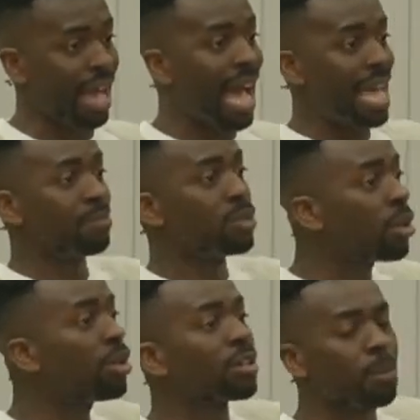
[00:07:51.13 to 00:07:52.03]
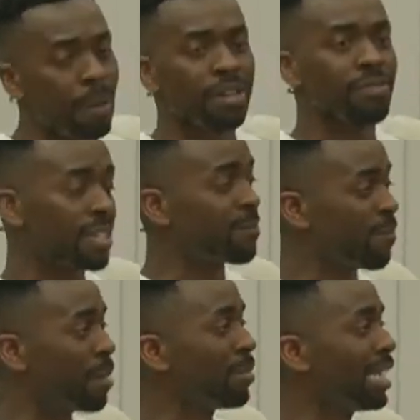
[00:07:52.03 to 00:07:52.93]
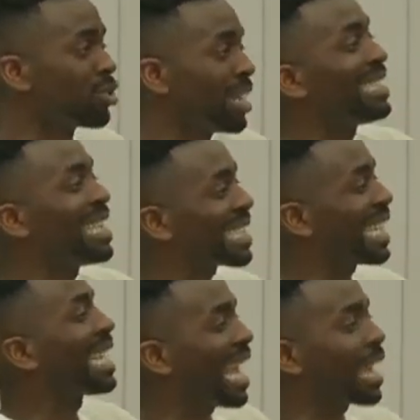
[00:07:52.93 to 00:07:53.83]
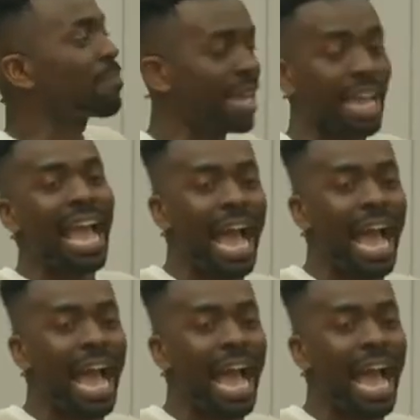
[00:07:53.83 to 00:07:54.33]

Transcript: "I am no longer part of this family tree. Disconnect me.